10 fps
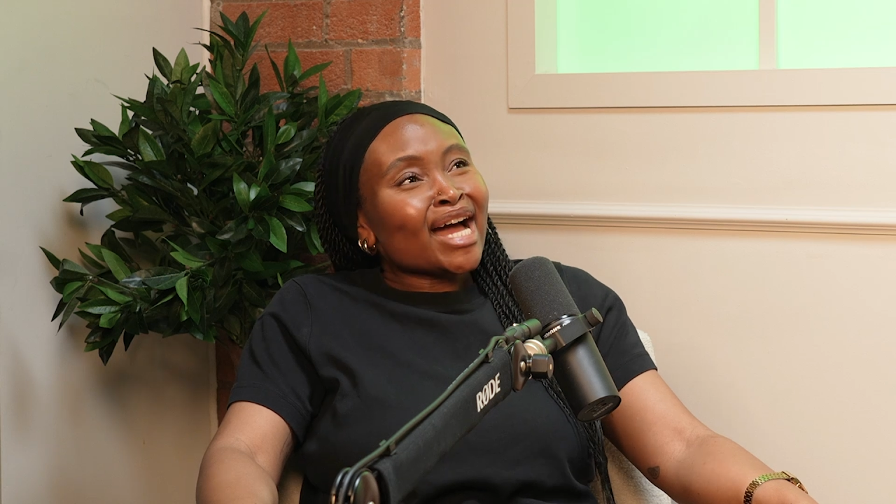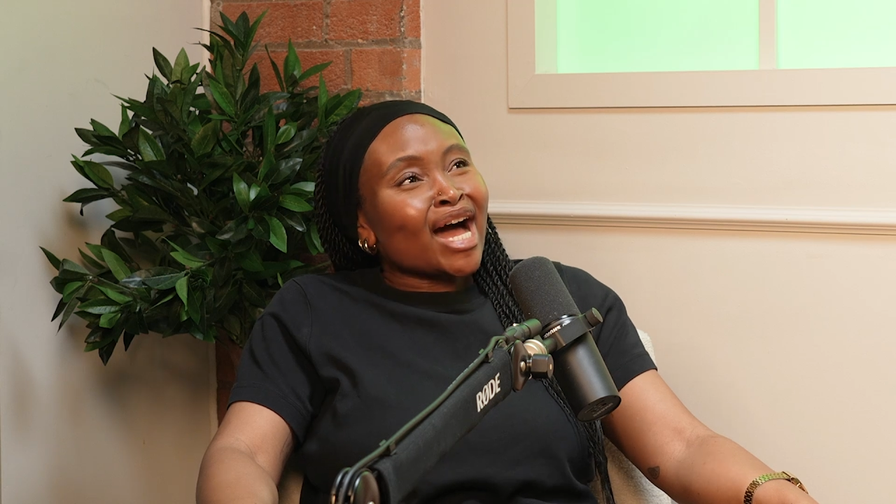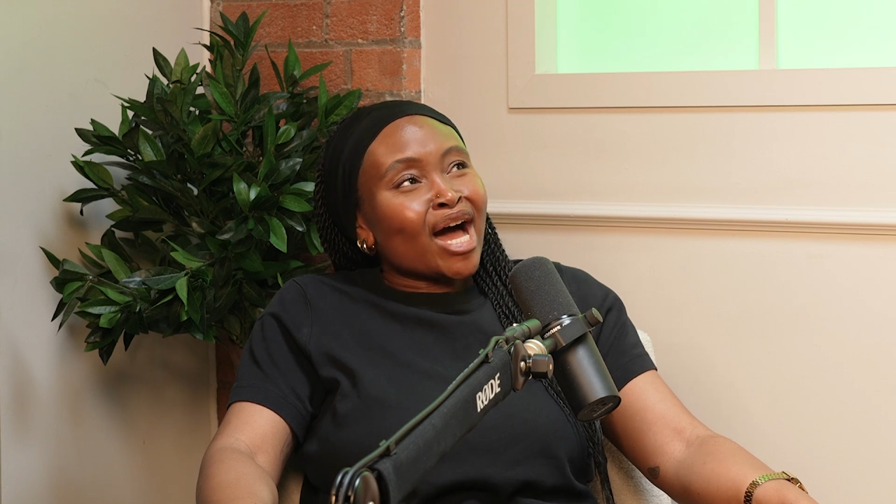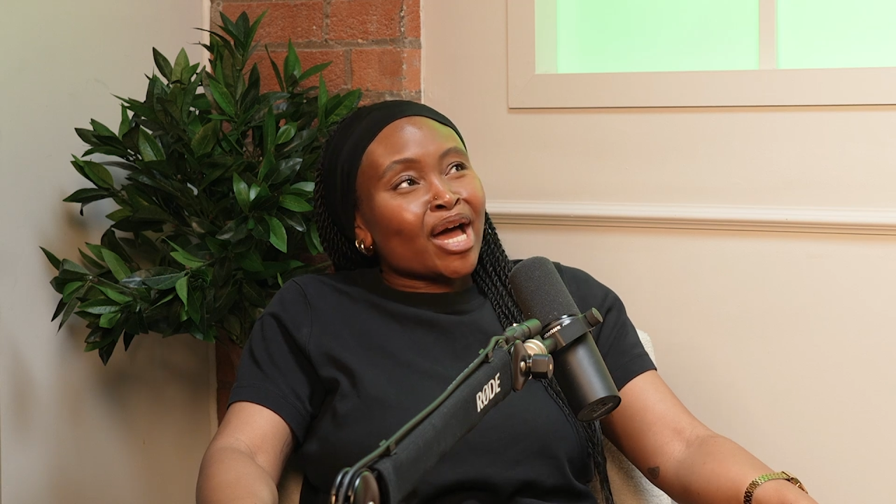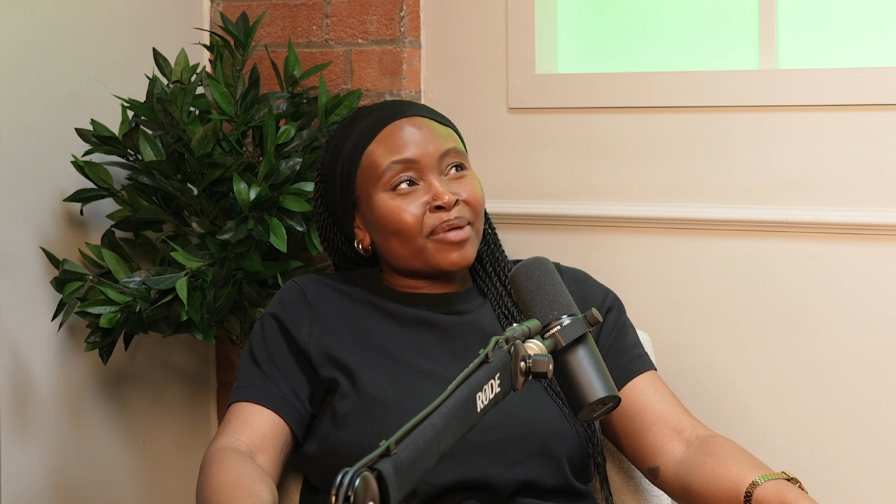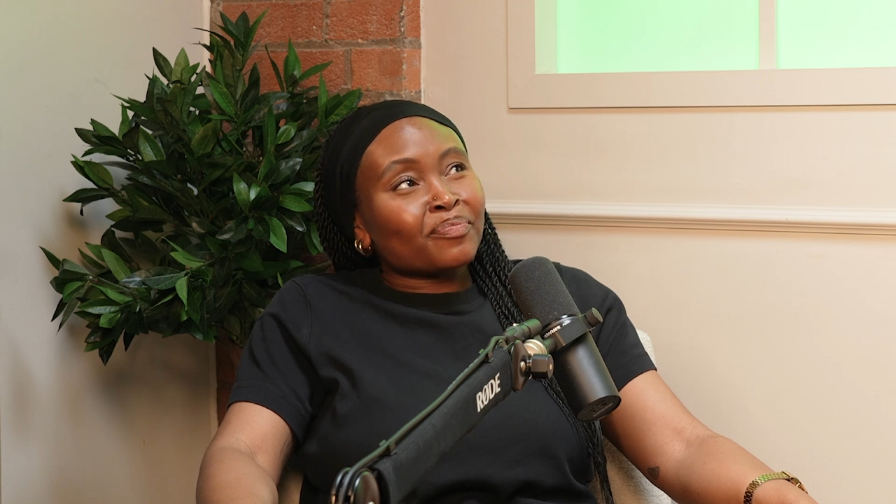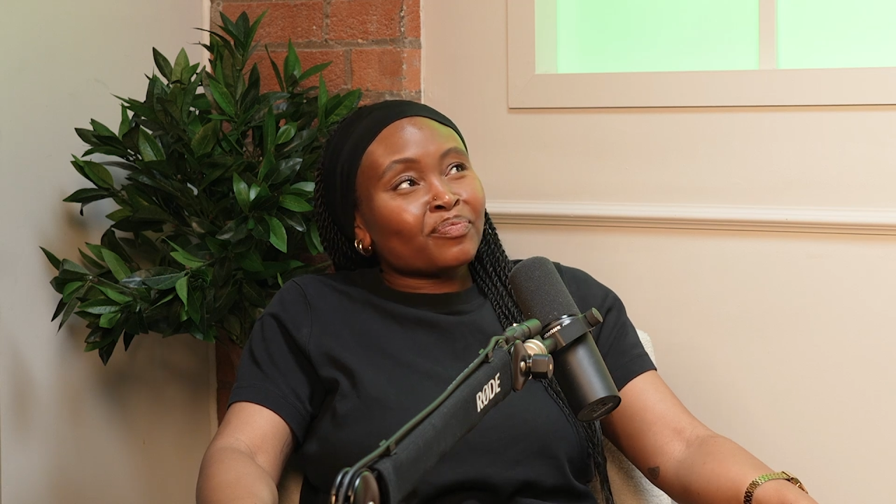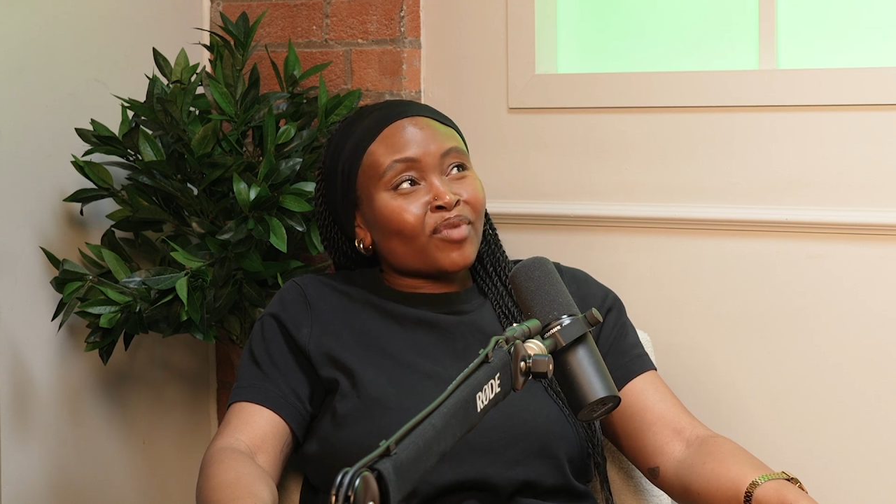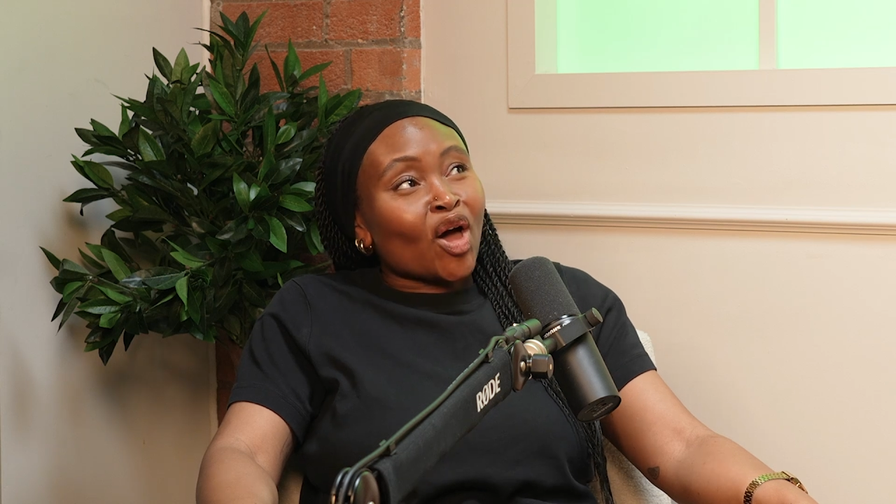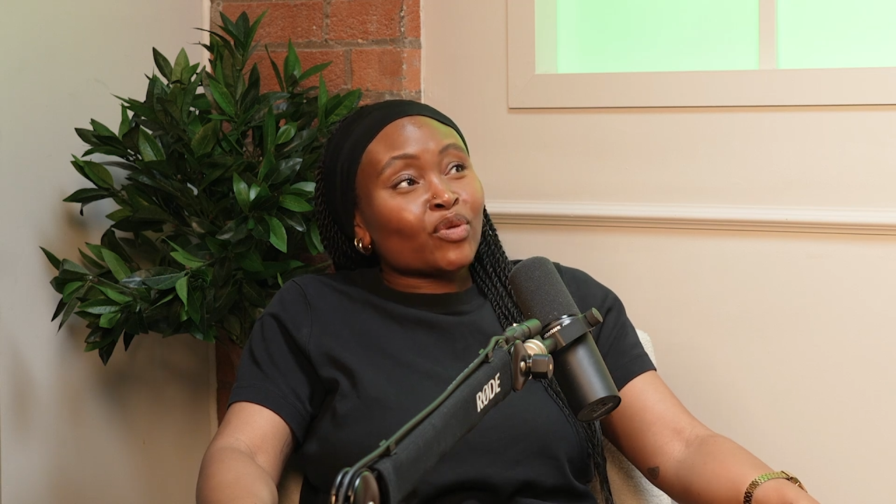
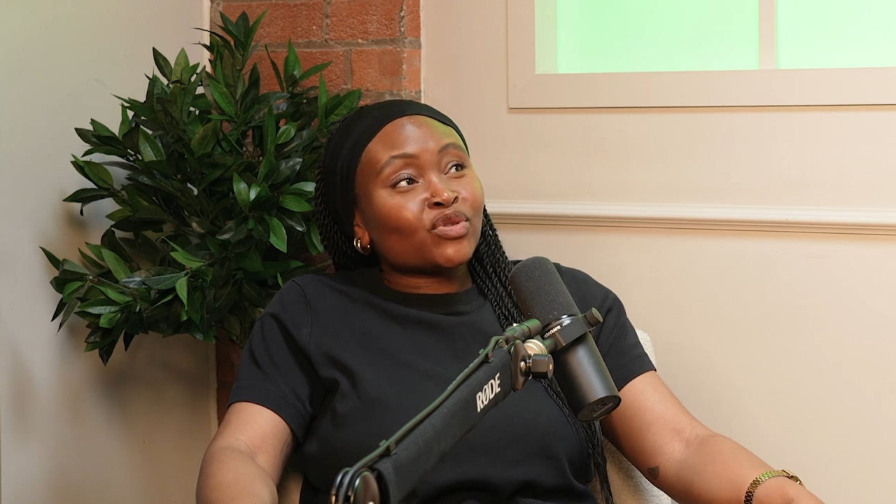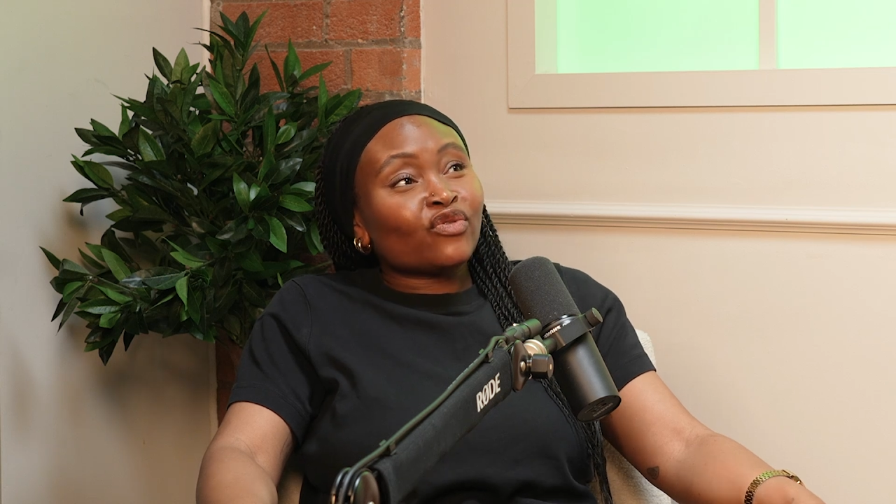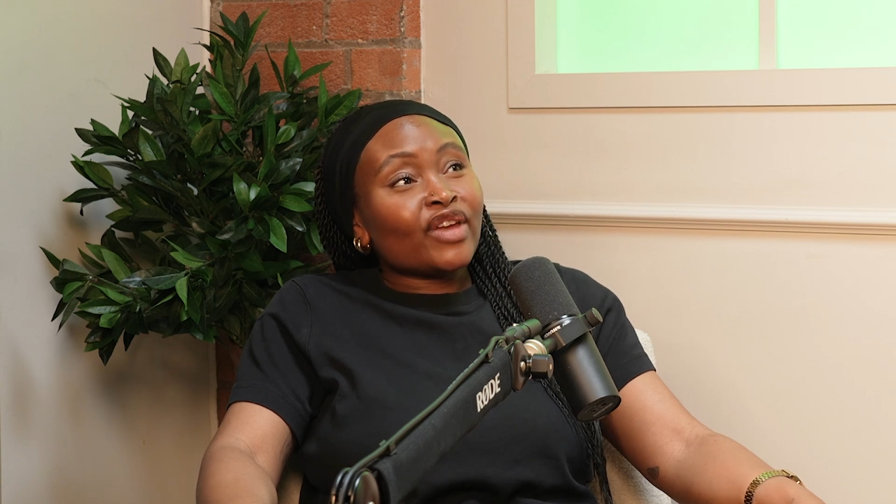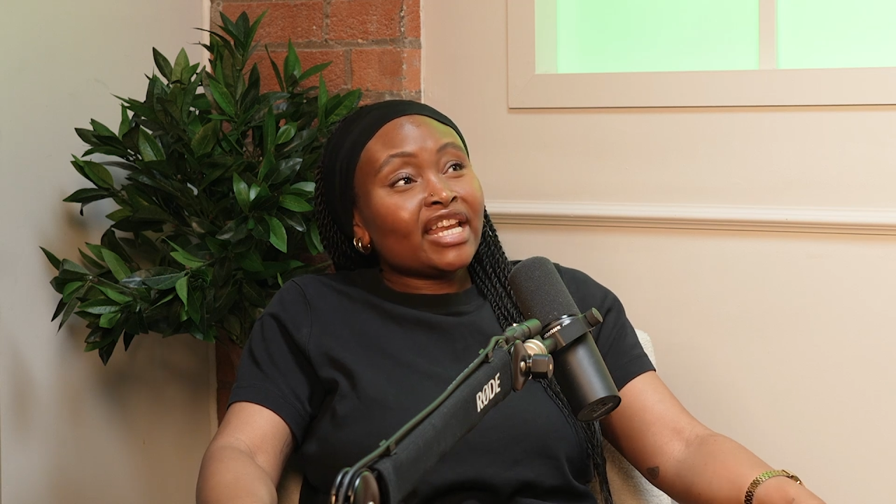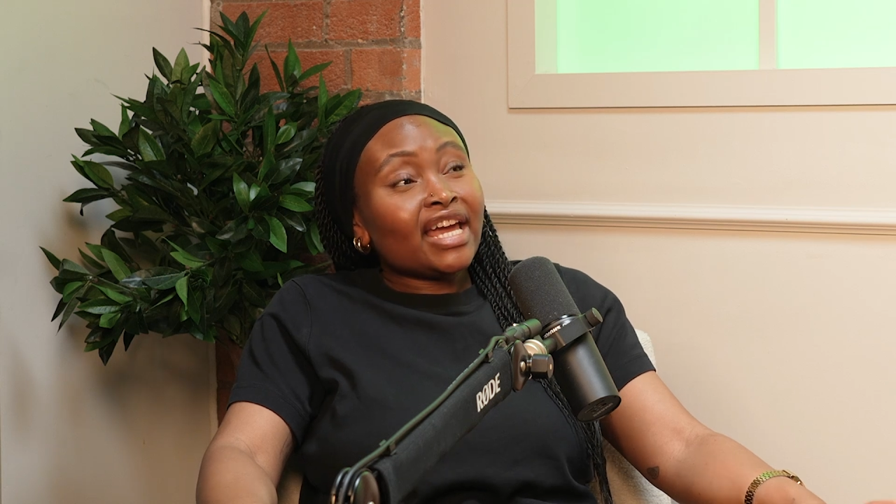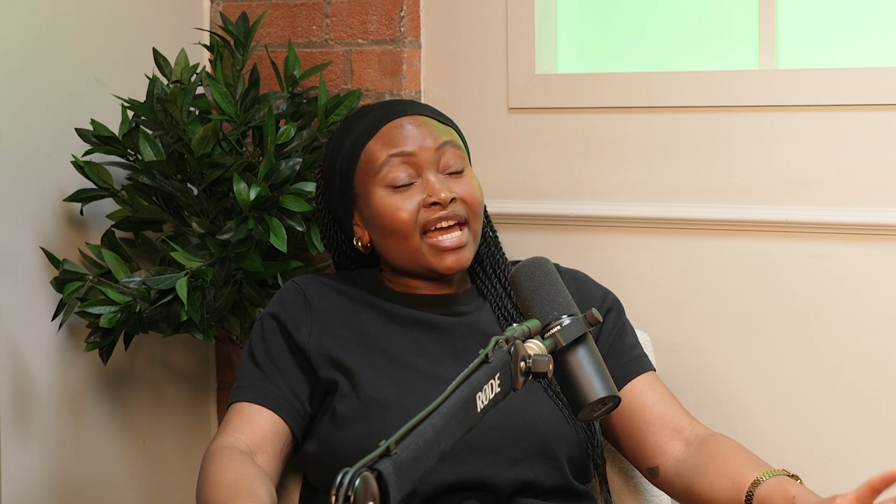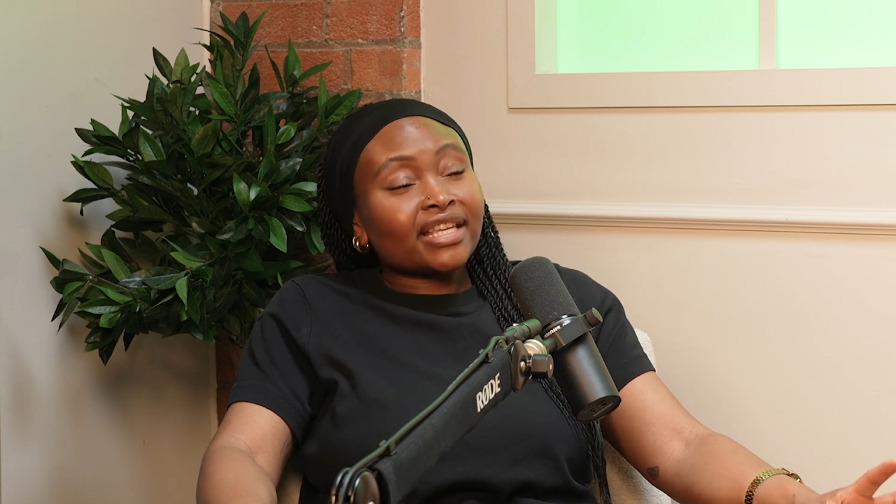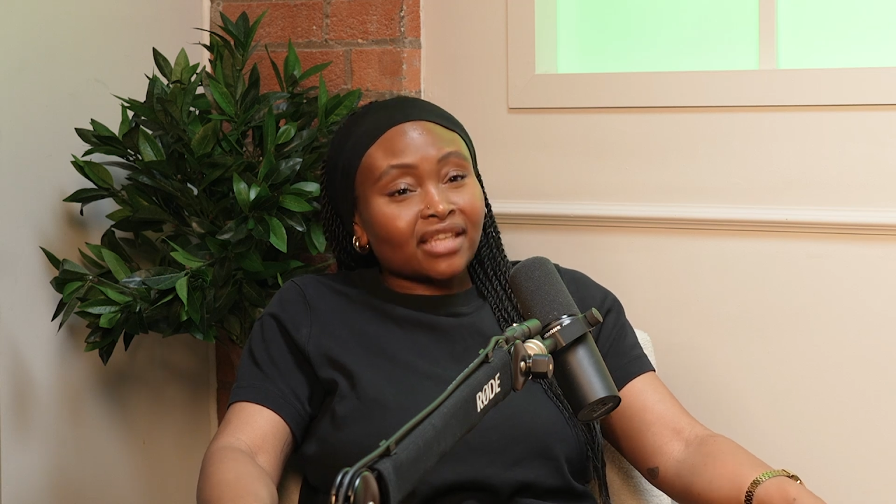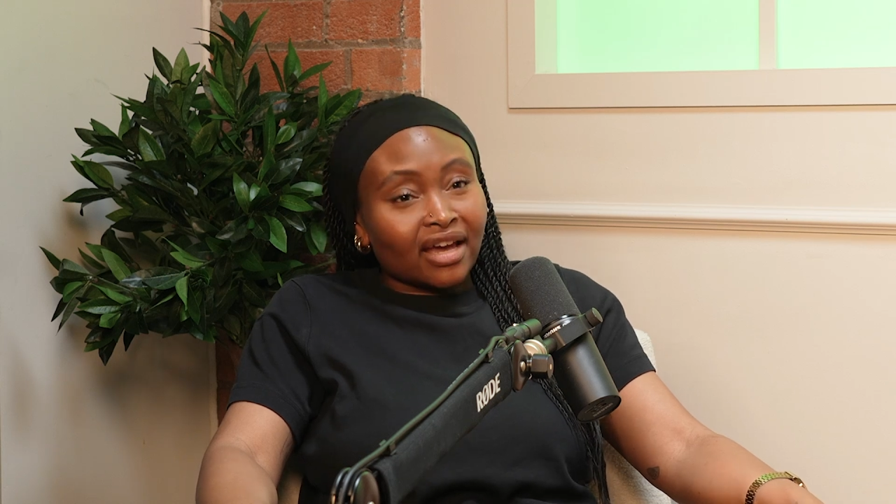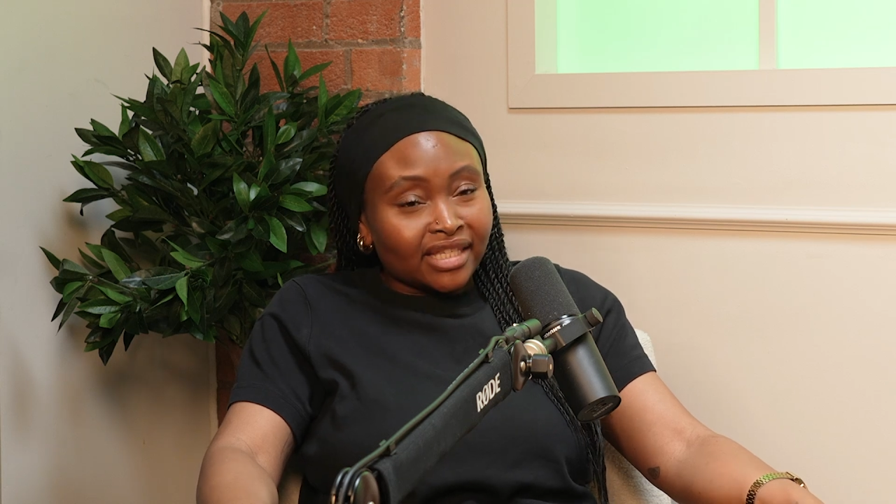I was feeling
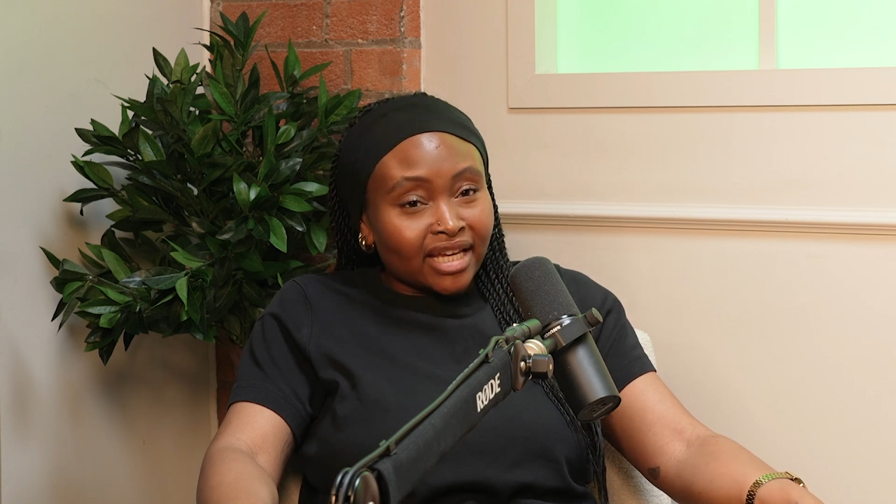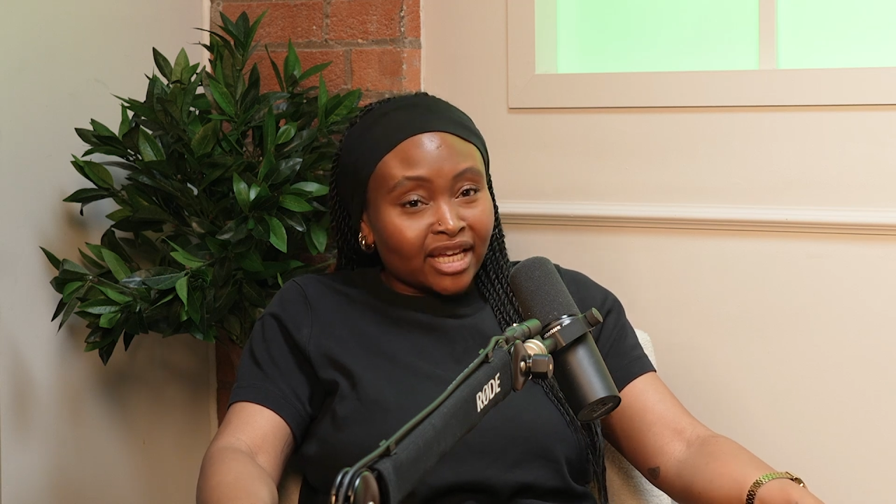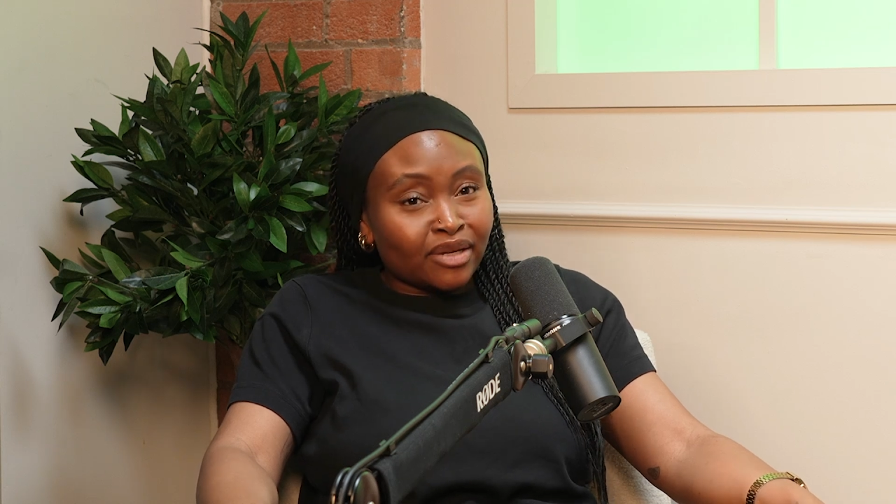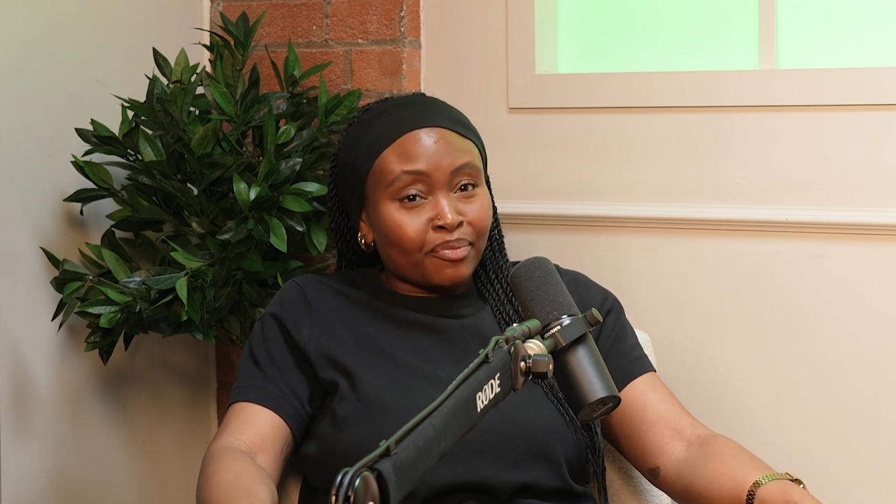excited